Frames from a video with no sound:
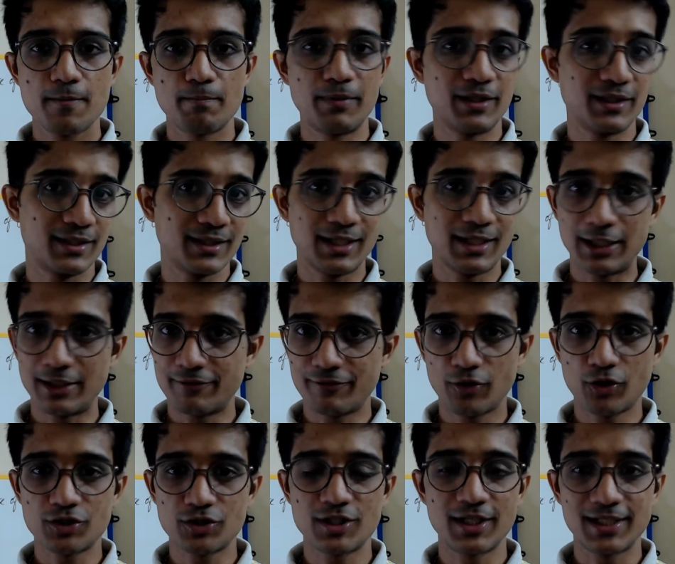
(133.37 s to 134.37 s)
But
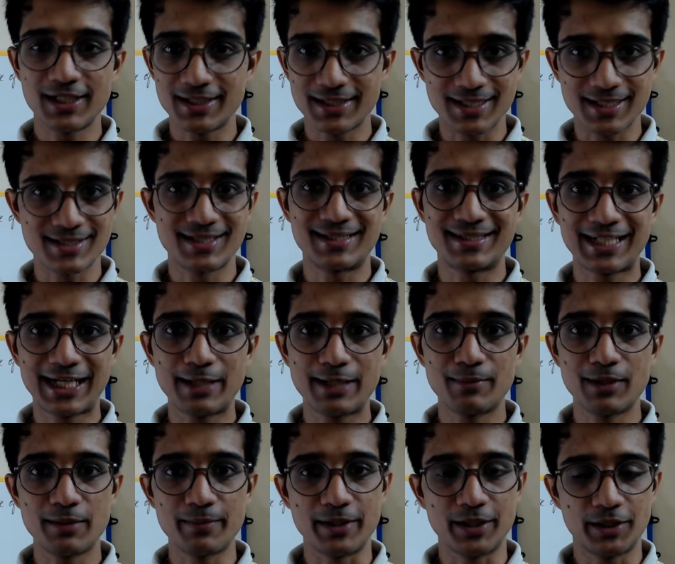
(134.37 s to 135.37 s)
unfortunately, there's a
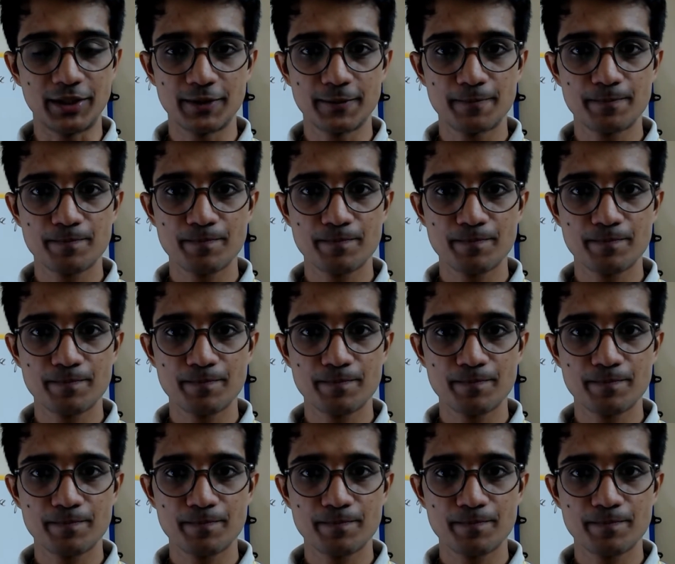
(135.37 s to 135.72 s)
time limit.